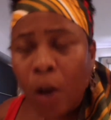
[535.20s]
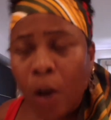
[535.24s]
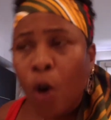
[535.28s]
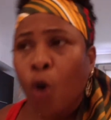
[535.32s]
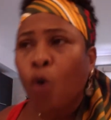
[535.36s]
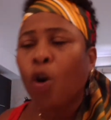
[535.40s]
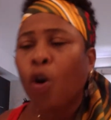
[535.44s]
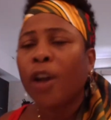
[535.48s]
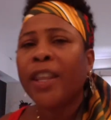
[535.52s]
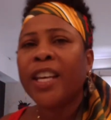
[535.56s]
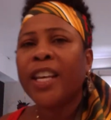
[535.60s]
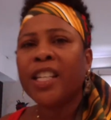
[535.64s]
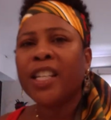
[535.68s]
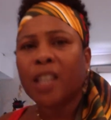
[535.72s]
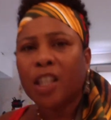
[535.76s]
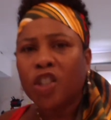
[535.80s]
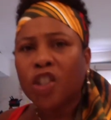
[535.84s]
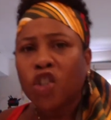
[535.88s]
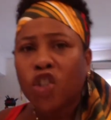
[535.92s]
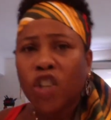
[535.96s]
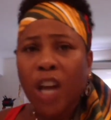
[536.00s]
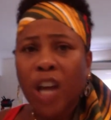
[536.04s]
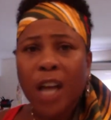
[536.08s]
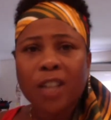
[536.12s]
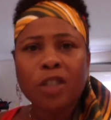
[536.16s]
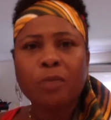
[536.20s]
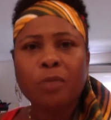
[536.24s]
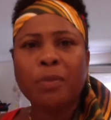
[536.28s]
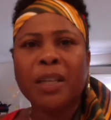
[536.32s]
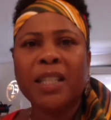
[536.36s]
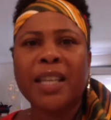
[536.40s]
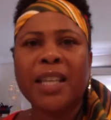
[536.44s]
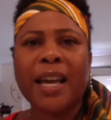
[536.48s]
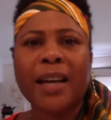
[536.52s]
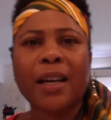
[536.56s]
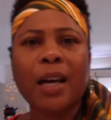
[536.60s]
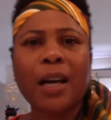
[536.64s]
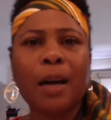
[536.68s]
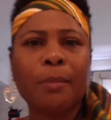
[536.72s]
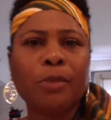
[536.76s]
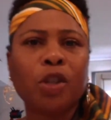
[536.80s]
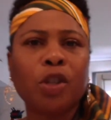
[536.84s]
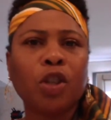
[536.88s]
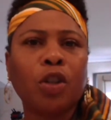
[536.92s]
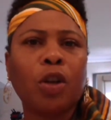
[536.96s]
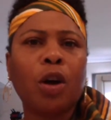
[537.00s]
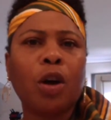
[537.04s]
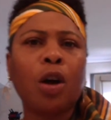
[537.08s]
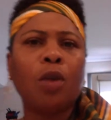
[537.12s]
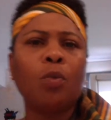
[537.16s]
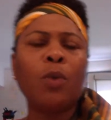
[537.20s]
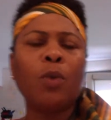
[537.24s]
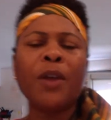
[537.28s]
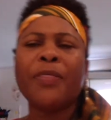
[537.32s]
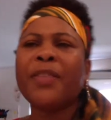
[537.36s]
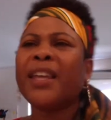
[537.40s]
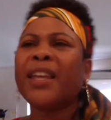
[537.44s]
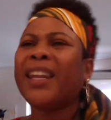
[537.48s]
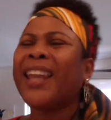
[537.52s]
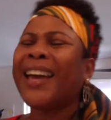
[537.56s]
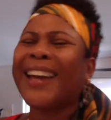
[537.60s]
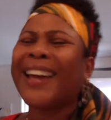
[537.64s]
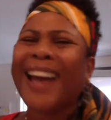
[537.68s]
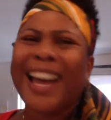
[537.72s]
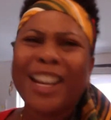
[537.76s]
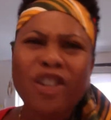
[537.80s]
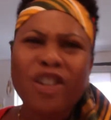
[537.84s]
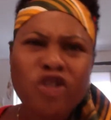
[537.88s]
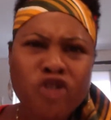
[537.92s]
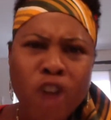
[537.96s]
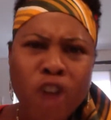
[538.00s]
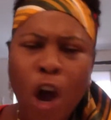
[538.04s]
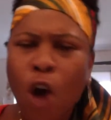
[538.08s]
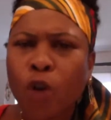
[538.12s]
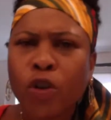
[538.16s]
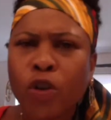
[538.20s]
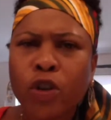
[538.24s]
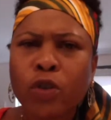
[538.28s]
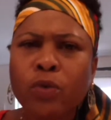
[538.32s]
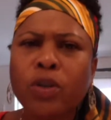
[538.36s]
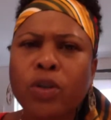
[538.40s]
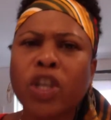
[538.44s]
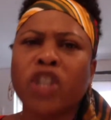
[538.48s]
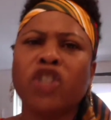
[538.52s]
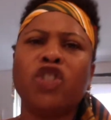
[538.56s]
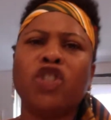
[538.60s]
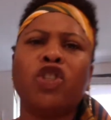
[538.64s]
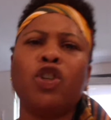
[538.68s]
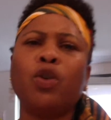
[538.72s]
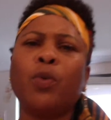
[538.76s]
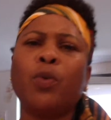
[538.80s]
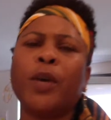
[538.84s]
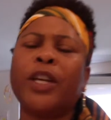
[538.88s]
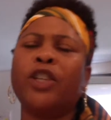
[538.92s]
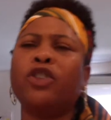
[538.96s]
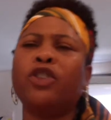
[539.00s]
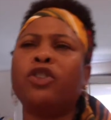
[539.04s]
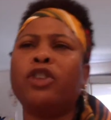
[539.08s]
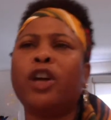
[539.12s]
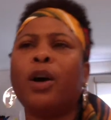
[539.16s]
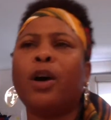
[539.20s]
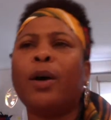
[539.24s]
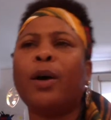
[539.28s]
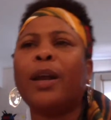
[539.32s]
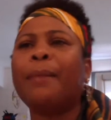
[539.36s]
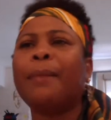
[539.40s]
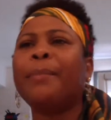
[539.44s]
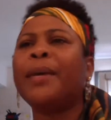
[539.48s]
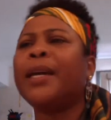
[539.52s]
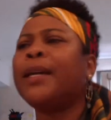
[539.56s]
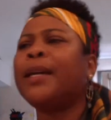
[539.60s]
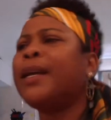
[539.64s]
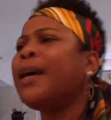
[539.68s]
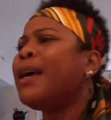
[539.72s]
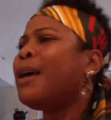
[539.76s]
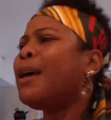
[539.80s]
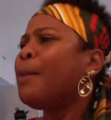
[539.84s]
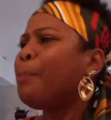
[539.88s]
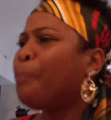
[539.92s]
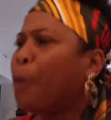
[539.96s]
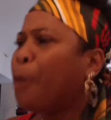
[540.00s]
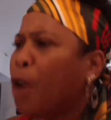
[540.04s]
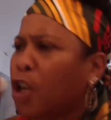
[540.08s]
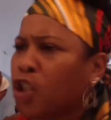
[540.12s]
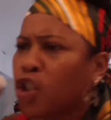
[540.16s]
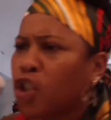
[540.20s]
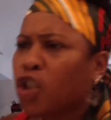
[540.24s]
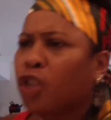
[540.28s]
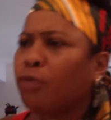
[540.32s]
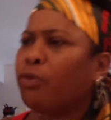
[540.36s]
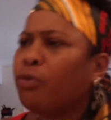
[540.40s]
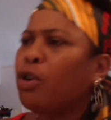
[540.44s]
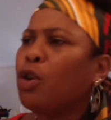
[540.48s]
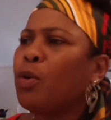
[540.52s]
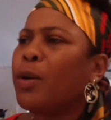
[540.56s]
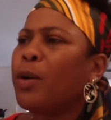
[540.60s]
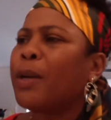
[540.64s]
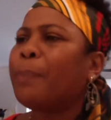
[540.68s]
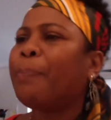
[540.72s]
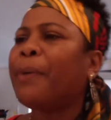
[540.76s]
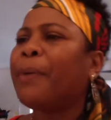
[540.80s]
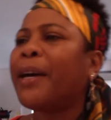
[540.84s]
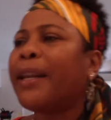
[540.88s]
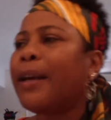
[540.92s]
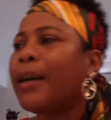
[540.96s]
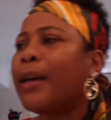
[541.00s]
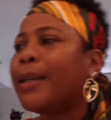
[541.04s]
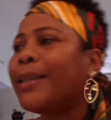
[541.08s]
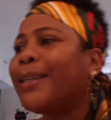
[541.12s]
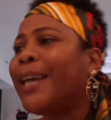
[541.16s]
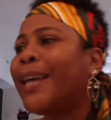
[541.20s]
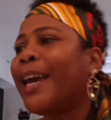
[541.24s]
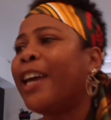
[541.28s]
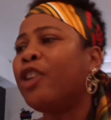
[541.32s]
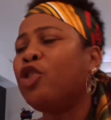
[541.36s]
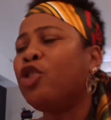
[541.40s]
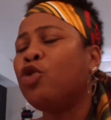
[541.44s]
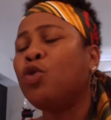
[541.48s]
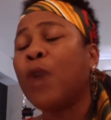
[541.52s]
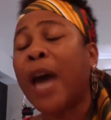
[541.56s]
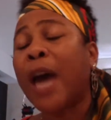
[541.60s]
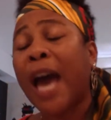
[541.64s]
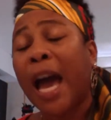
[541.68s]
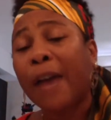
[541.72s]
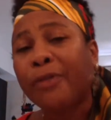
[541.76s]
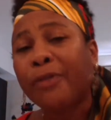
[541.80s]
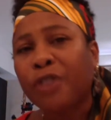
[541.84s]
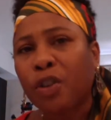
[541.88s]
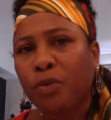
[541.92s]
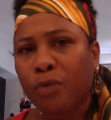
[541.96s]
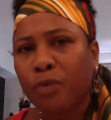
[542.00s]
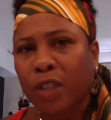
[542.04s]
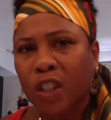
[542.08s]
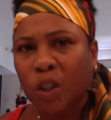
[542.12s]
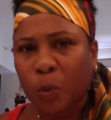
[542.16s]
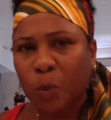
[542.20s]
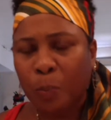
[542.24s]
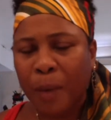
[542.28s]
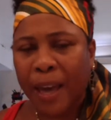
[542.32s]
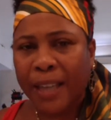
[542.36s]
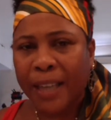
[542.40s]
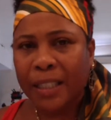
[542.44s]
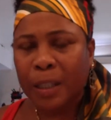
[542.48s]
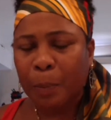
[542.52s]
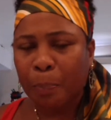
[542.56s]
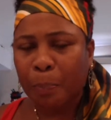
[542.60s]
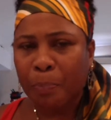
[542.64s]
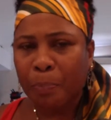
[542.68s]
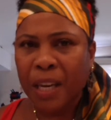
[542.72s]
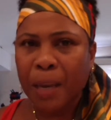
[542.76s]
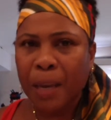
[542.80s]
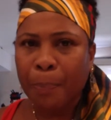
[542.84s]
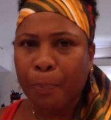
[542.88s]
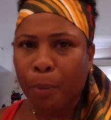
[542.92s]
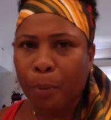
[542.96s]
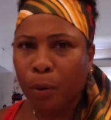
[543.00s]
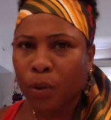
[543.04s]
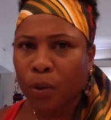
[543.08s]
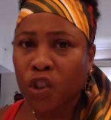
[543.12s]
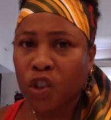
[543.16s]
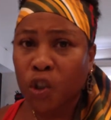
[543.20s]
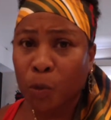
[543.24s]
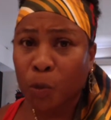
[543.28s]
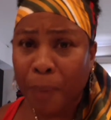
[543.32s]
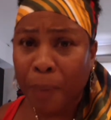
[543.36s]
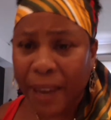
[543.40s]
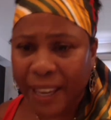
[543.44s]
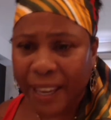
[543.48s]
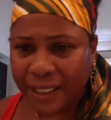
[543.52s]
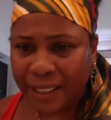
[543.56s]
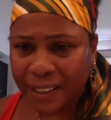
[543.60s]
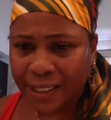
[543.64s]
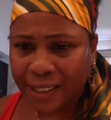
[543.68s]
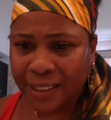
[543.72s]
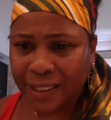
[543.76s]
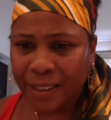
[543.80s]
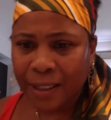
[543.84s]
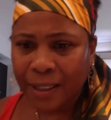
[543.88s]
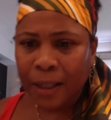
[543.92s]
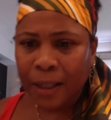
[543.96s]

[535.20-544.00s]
Or there's a judgment that comes along with it. Like, I know you can do it. You know what I mean? Push through it. But again, you have to respect people's space.